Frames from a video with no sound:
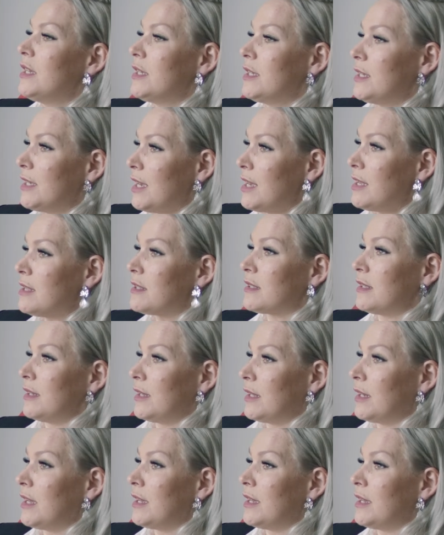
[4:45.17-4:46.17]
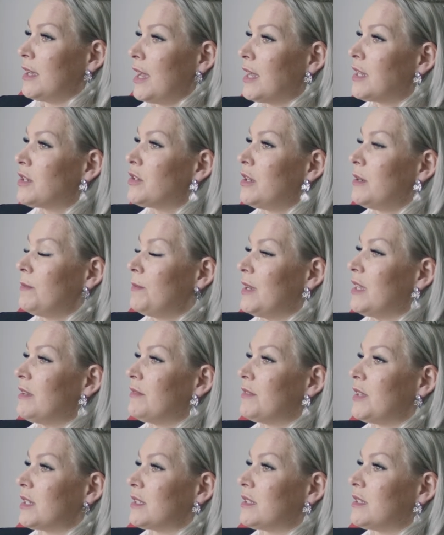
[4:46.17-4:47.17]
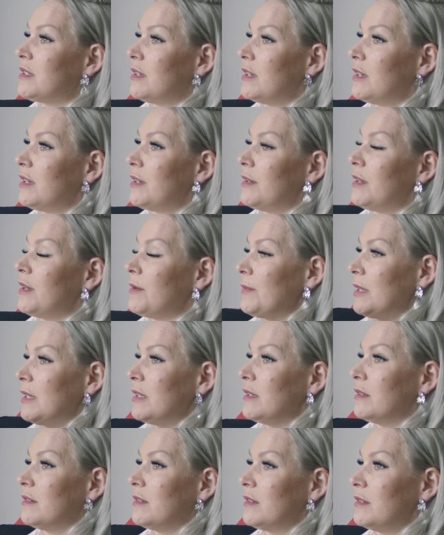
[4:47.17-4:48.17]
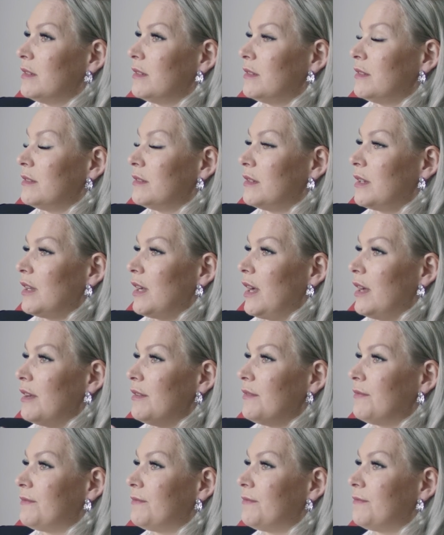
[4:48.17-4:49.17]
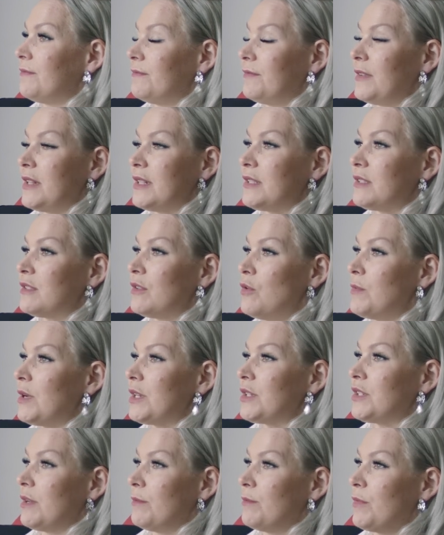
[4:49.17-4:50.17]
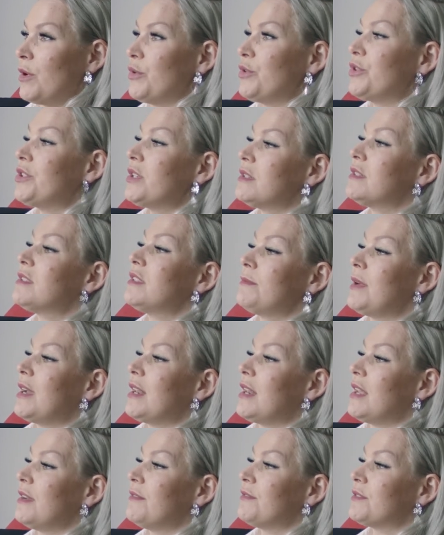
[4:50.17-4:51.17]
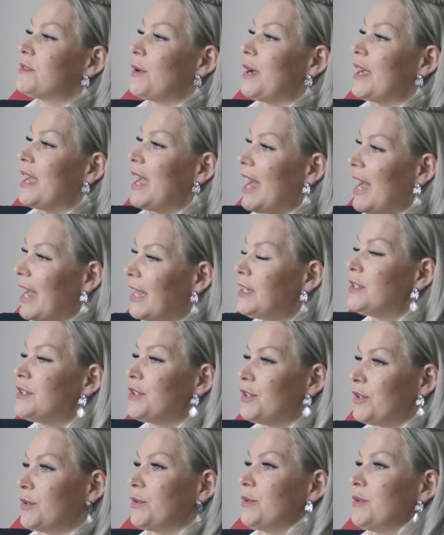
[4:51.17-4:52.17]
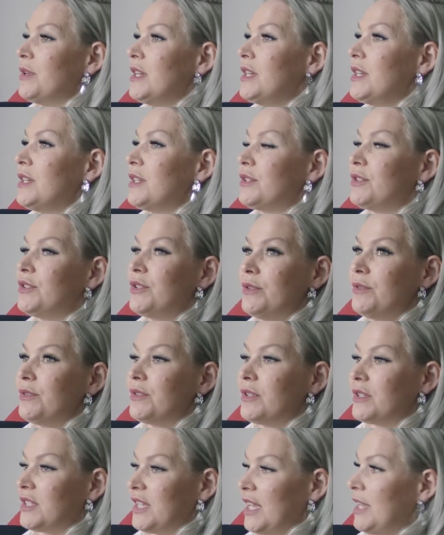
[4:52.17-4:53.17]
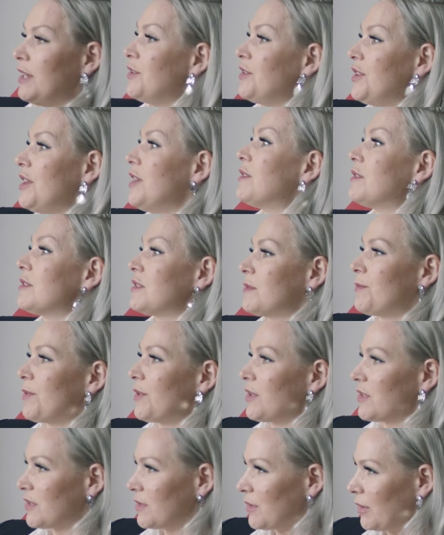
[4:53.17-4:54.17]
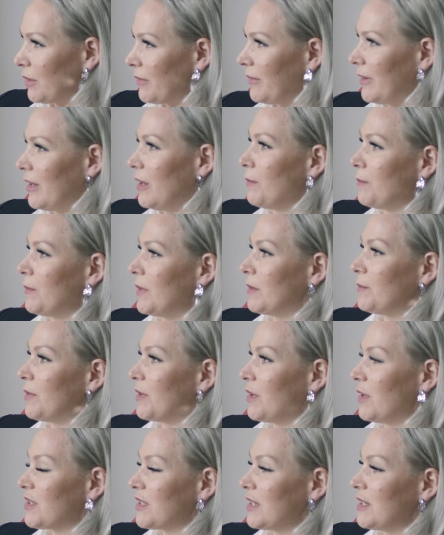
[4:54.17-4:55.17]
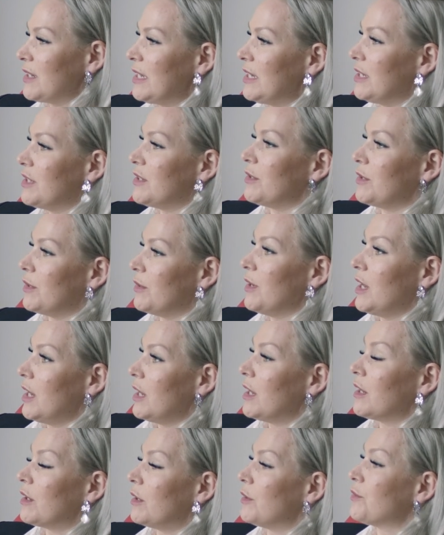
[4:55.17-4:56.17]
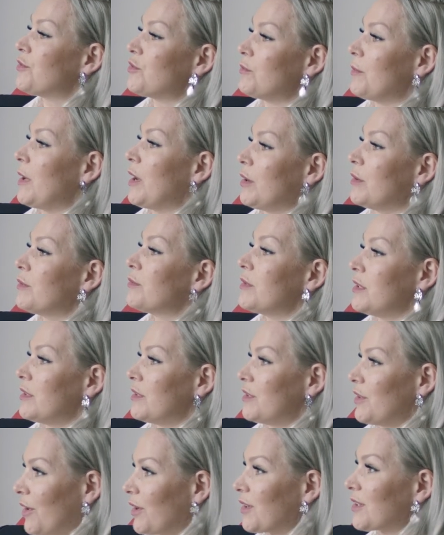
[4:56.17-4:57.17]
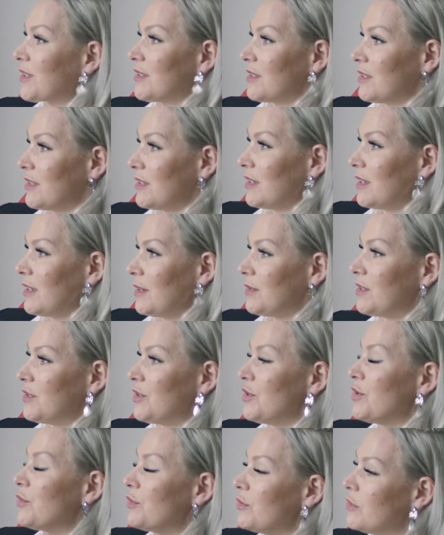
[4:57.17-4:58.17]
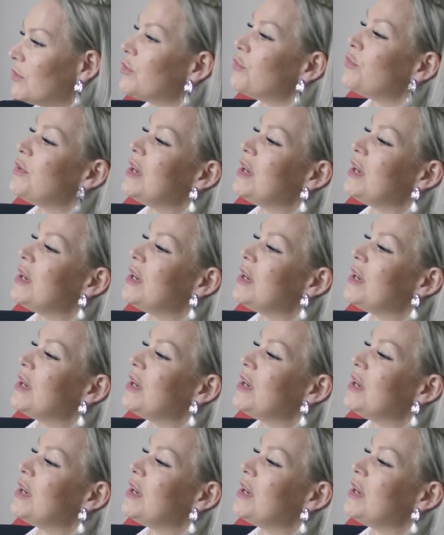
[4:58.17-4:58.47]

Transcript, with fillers: Yes, and I actually believe that, uh, I mean, I've felt so much emotions in my life, so I had to do the 10 years personal development because I need to go through my own darks uh, to, to